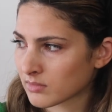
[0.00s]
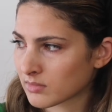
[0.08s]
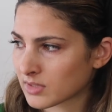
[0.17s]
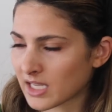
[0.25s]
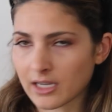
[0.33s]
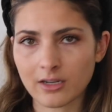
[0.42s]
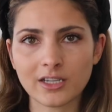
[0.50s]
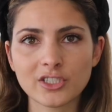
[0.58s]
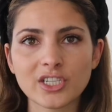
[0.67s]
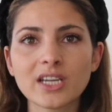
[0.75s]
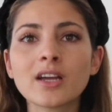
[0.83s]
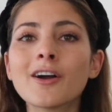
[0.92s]

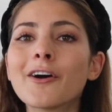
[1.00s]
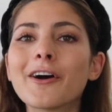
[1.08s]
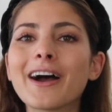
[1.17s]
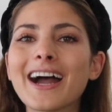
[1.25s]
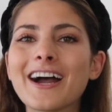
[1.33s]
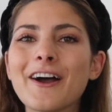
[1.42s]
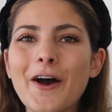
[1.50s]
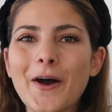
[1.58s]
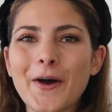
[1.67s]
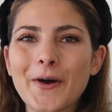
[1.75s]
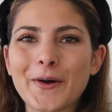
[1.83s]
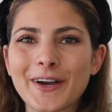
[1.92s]
psychology
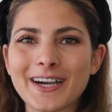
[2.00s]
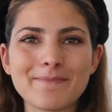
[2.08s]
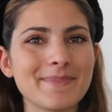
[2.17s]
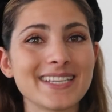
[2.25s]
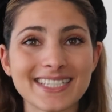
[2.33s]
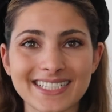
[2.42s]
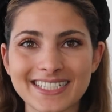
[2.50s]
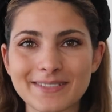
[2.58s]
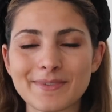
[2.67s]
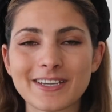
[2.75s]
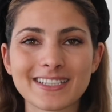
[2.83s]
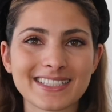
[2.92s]
or business,
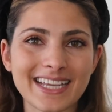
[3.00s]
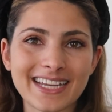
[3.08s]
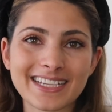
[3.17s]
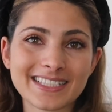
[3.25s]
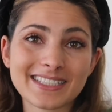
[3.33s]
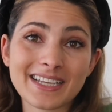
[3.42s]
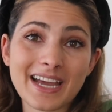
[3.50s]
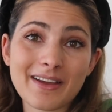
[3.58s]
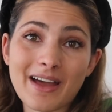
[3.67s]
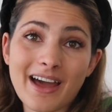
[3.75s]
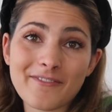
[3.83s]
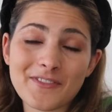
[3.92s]
because then it's,
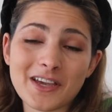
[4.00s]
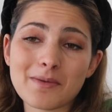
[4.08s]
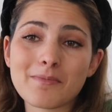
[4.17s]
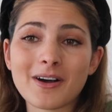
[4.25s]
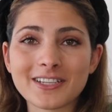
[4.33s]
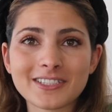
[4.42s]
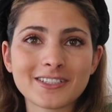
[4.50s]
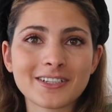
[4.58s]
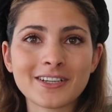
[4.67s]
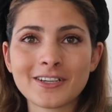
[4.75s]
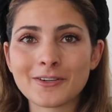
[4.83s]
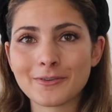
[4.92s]
I think, a must
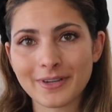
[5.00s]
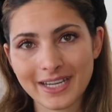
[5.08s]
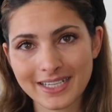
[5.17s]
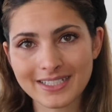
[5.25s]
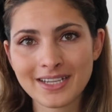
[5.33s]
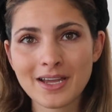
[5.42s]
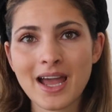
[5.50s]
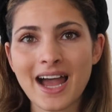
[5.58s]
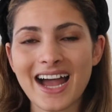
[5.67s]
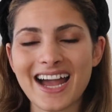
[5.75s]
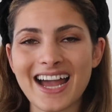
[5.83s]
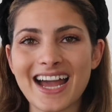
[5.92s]
read.
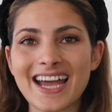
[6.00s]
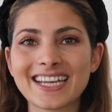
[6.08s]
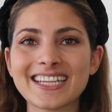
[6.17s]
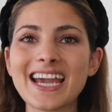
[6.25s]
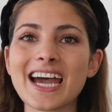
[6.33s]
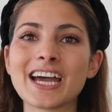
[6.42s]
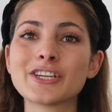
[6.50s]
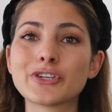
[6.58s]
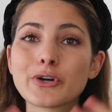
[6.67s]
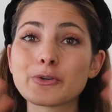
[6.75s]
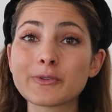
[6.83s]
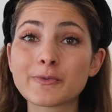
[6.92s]
And yeah,
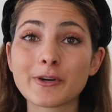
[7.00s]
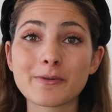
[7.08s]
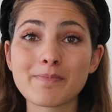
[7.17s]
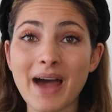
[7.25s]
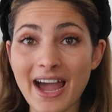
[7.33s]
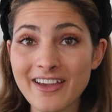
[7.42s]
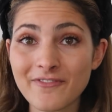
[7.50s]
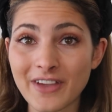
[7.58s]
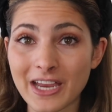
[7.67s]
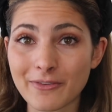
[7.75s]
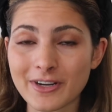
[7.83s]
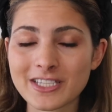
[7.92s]
those were my
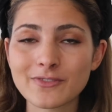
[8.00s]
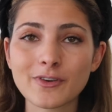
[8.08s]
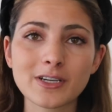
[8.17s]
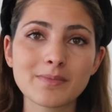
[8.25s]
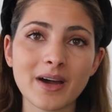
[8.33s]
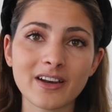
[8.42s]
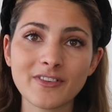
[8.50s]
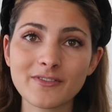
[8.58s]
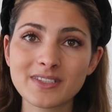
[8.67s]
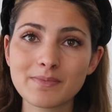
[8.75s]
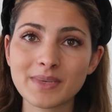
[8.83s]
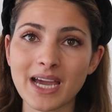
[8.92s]
favorites for the month of
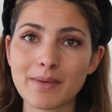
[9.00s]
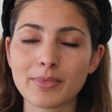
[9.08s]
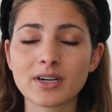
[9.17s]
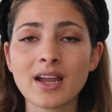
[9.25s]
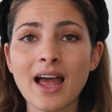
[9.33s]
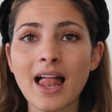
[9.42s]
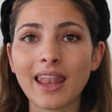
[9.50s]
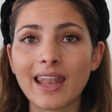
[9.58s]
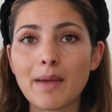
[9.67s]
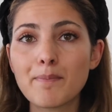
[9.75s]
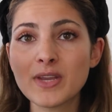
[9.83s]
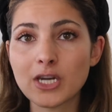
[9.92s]
September.
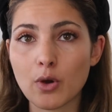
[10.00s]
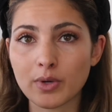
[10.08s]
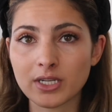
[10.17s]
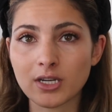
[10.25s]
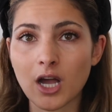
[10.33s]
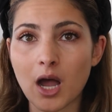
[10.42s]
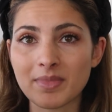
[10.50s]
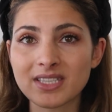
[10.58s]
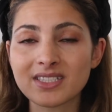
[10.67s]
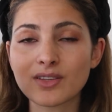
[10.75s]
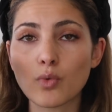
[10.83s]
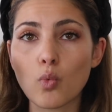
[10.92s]
Let me know in the
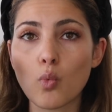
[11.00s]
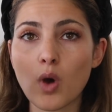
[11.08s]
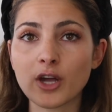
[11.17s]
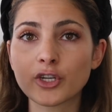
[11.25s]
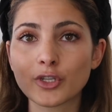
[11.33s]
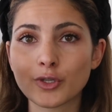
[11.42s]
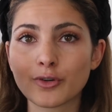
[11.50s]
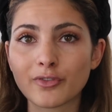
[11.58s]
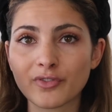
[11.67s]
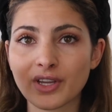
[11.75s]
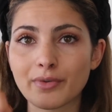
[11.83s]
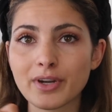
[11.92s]
comments what your
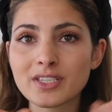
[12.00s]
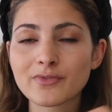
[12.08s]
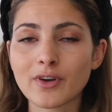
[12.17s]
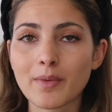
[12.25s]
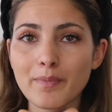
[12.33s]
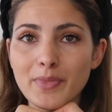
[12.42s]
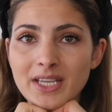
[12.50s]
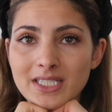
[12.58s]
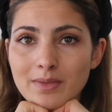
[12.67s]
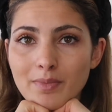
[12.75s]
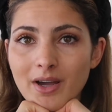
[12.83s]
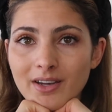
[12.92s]
favorites from
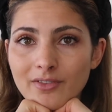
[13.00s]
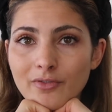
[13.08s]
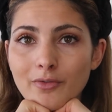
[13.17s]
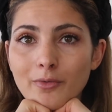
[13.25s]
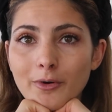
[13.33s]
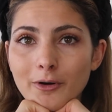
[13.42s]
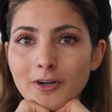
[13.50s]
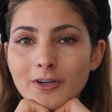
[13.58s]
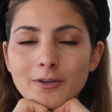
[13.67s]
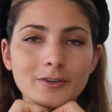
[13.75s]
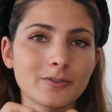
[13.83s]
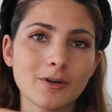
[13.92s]
this month were,
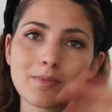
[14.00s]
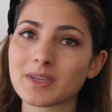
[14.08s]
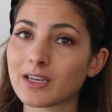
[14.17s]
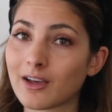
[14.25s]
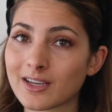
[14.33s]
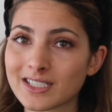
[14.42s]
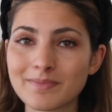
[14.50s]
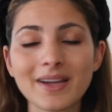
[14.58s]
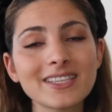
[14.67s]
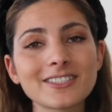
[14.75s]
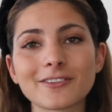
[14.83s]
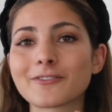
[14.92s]
or from the last
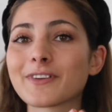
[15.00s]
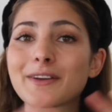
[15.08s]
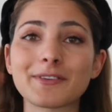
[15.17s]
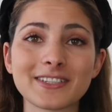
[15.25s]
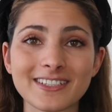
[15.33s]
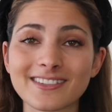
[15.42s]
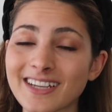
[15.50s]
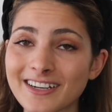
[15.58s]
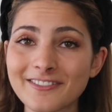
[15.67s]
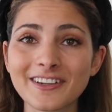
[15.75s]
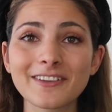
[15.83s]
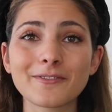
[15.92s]
months, or favorites in
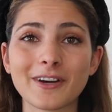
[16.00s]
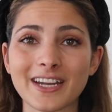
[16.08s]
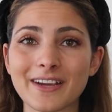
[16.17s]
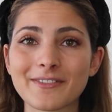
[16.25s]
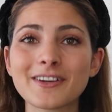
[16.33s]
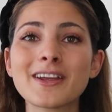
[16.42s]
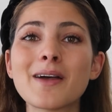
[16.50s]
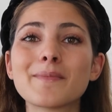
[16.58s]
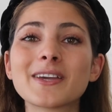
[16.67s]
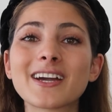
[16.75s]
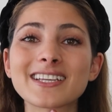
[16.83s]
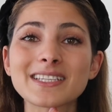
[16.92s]
general, whatever,
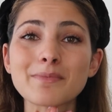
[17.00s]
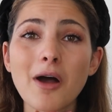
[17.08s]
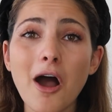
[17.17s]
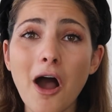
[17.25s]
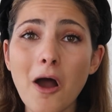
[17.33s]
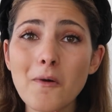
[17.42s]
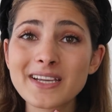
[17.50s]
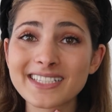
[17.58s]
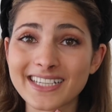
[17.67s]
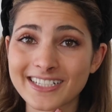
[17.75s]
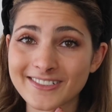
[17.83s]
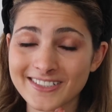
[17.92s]
because I'm always
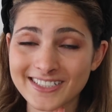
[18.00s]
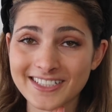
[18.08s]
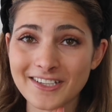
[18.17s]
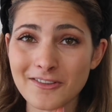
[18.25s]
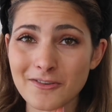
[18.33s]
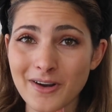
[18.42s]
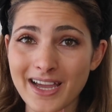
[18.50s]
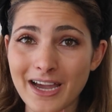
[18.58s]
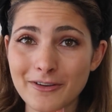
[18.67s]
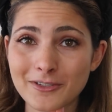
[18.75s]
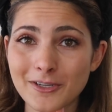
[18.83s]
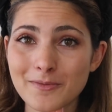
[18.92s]
interested to try
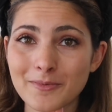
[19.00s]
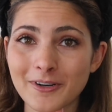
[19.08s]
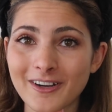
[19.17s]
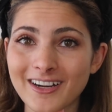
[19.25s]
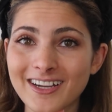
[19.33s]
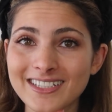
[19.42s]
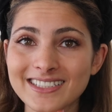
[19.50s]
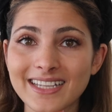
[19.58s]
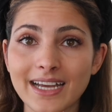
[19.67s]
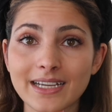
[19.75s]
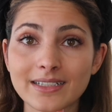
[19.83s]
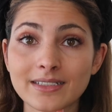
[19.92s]
out new products.
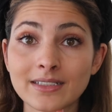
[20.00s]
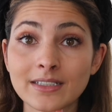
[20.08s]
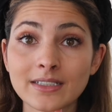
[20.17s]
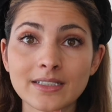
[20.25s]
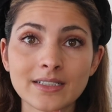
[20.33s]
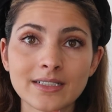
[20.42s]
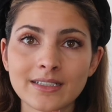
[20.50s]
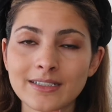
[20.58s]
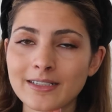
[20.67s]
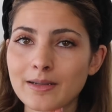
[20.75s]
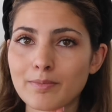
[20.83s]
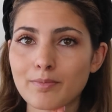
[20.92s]
Like,
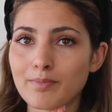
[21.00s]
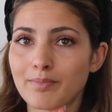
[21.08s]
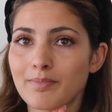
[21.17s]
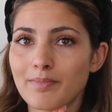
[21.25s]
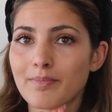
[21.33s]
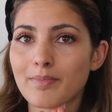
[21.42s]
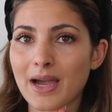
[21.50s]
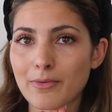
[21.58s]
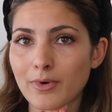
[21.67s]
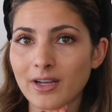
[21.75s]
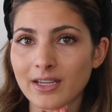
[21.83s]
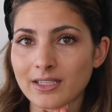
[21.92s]
my
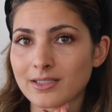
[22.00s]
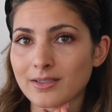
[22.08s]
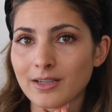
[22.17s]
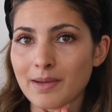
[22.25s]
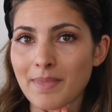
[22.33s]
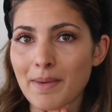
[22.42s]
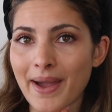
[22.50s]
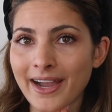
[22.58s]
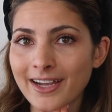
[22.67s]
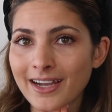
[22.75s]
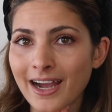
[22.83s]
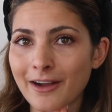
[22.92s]
wallet and my
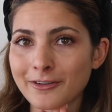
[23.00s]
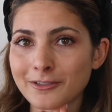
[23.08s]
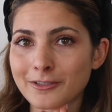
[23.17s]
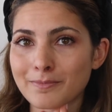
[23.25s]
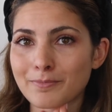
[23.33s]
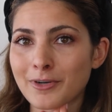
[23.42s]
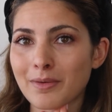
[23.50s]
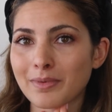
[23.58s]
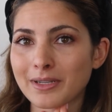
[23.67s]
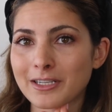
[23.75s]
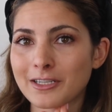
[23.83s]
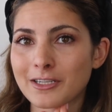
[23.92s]
bank account
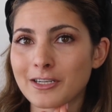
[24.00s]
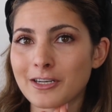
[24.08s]
probably